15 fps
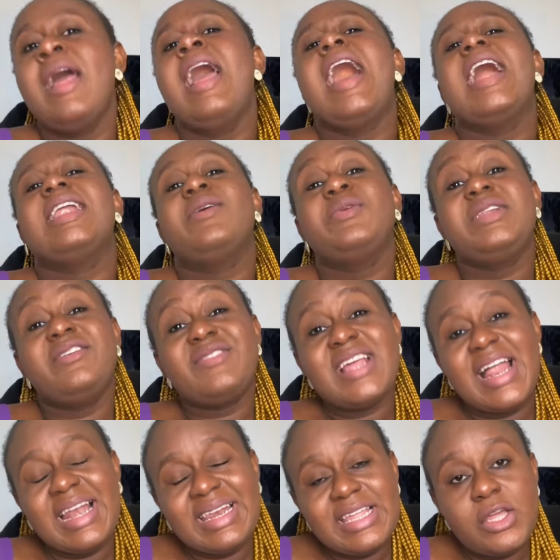and I'll leave
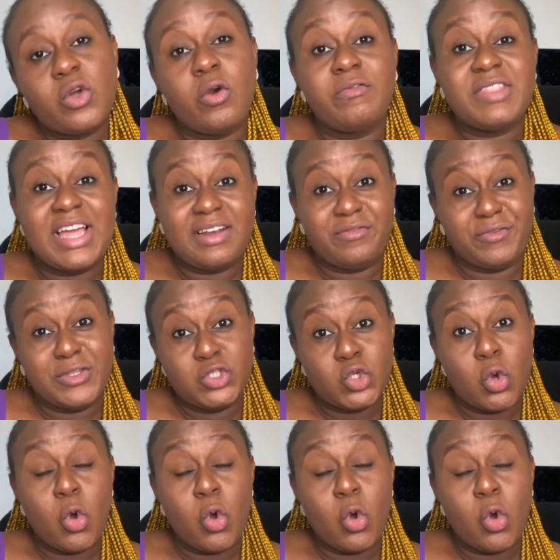that link of that video